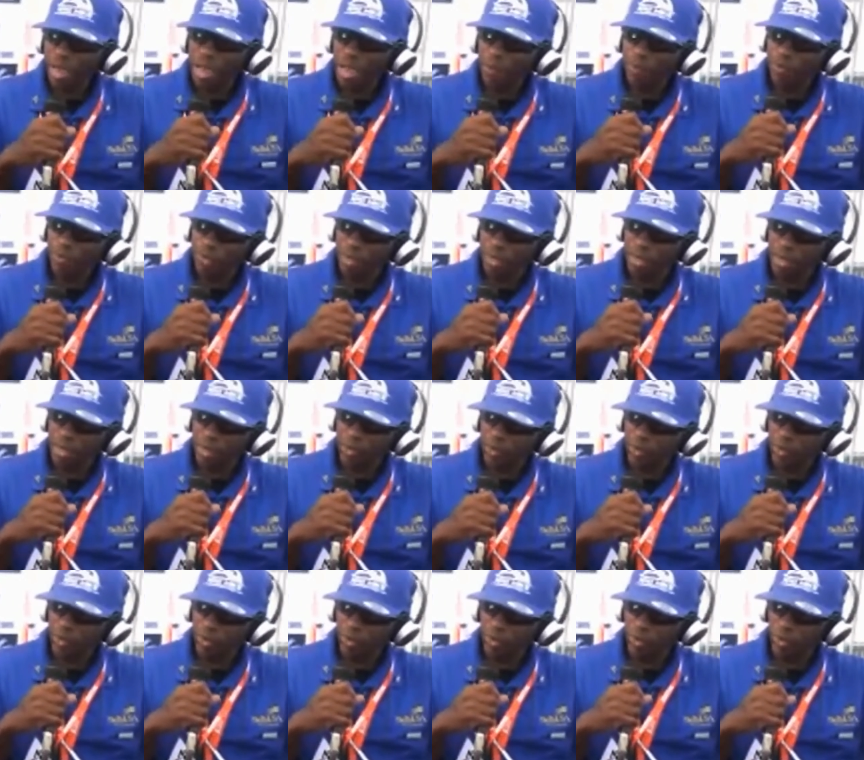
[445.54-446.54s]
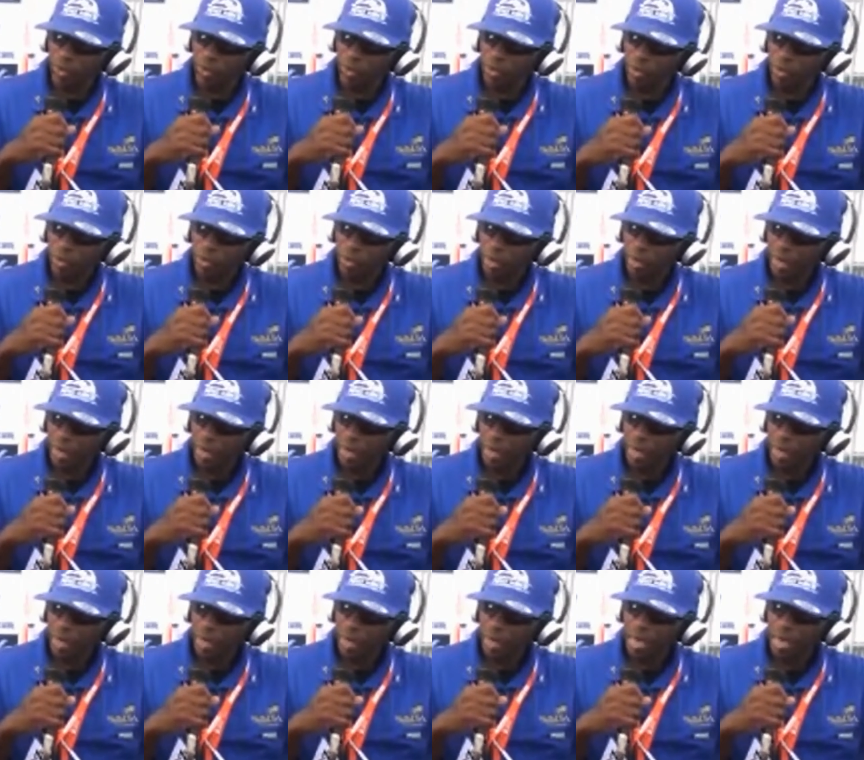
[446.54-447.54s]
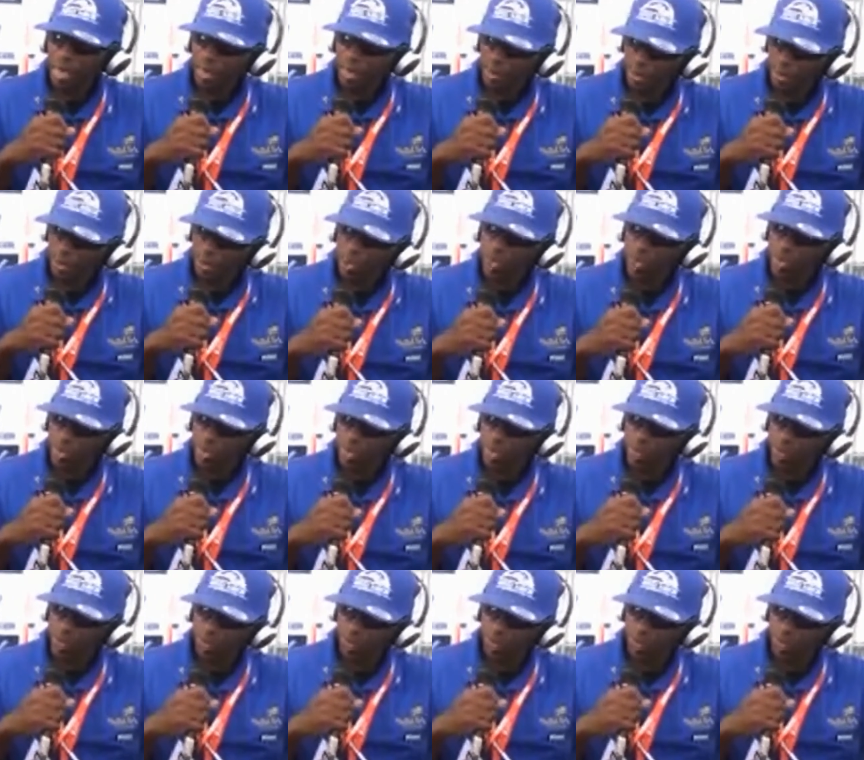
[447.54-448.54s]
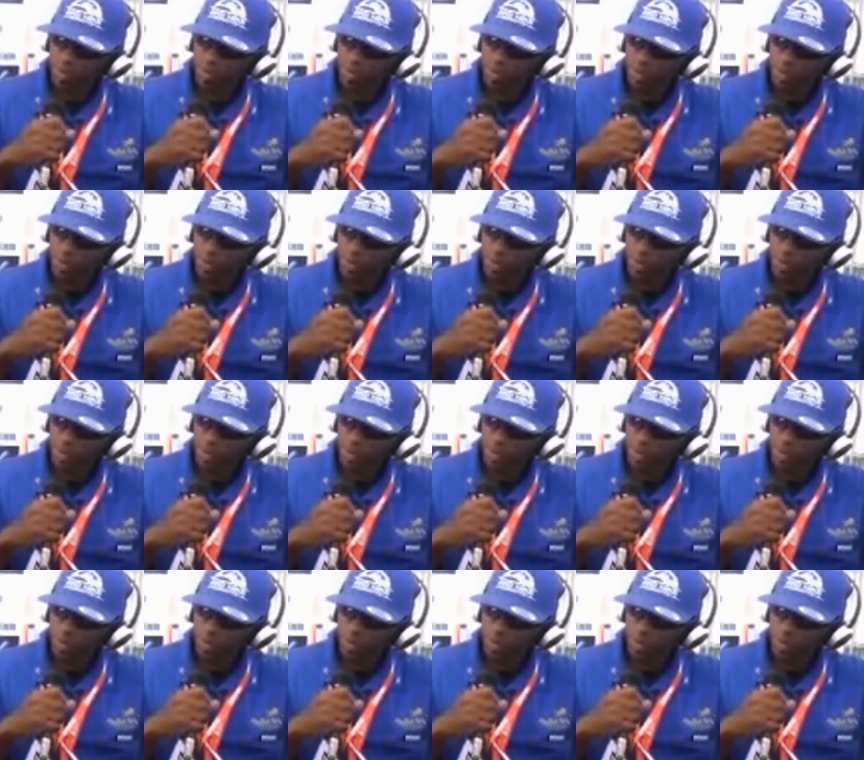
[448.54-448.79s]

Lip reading: up the shops again in schools and not close them.